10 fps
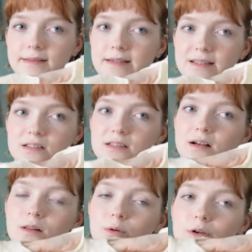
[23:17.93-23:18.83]
this
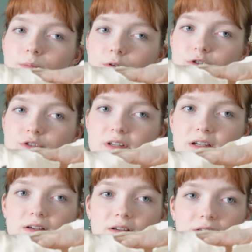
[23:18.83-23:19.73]
colorwork portion
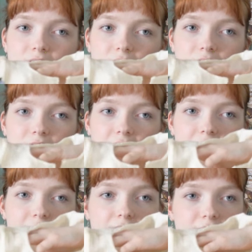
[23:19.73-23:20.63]
here,
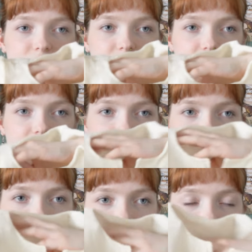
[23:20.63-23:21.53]
and then I
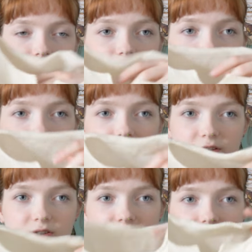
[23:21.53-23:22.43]
just
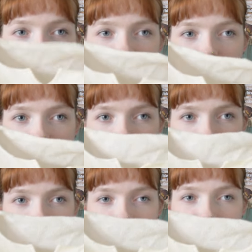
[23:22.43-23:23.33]
finished the rest of
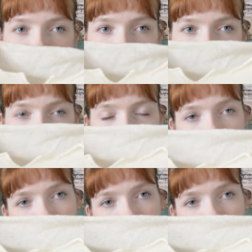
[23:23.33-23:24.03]
the yoke,